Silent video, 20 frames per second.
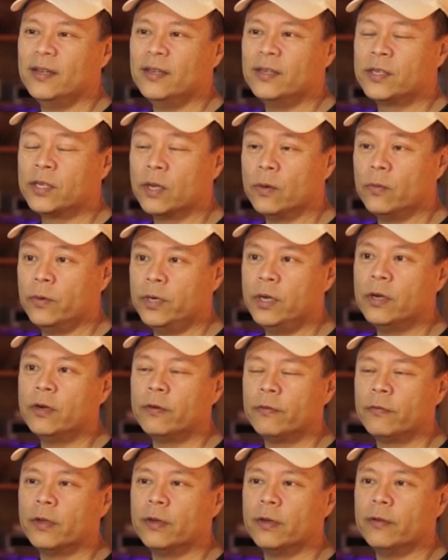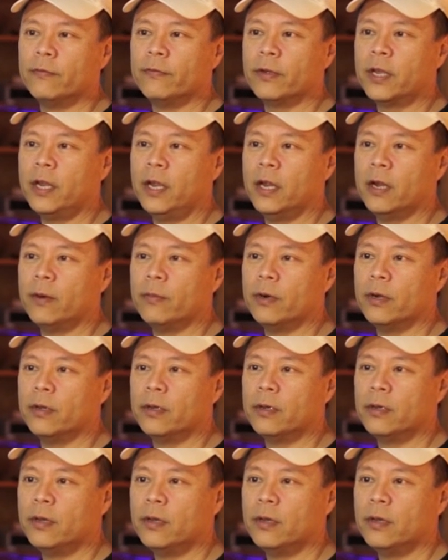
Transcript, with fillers: so when you're in front of a camera,